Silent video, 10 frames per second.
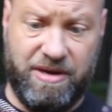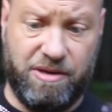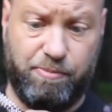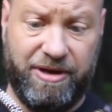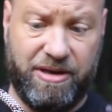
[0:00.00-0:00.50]
It
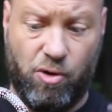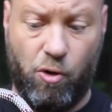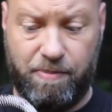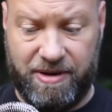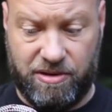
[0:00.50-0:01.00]
splits
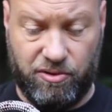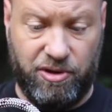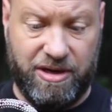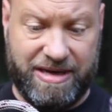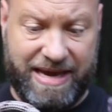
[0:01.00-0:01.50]
open. So
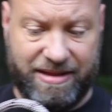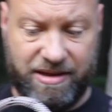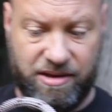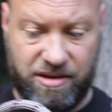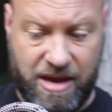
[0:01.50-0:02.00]
you can take
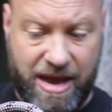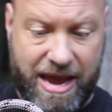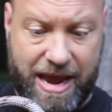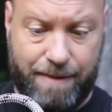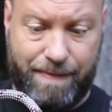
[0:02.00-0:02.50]
this
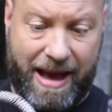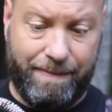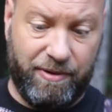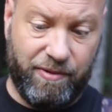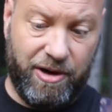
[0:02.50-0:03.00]
and
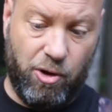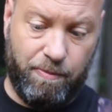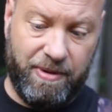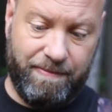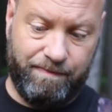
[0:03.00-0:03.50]
pop it right
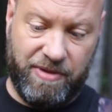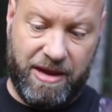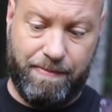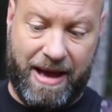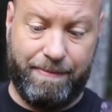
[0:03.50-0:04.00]
open
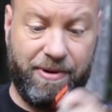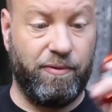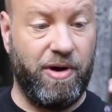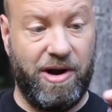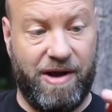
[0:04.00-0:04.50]
and pop it
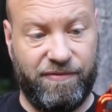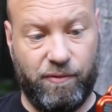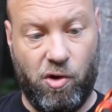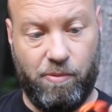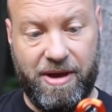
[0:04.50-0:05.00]
right off the
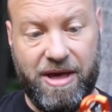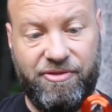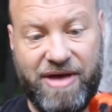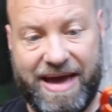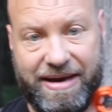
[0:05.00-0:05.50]
rope.
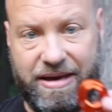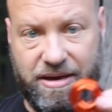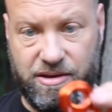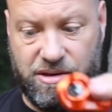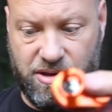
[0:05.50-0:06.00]
That
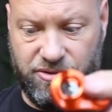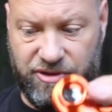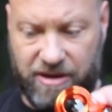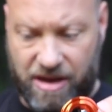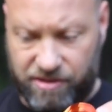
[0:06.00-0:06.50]
is
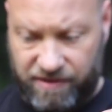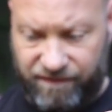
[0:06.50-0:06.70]
the, I'll see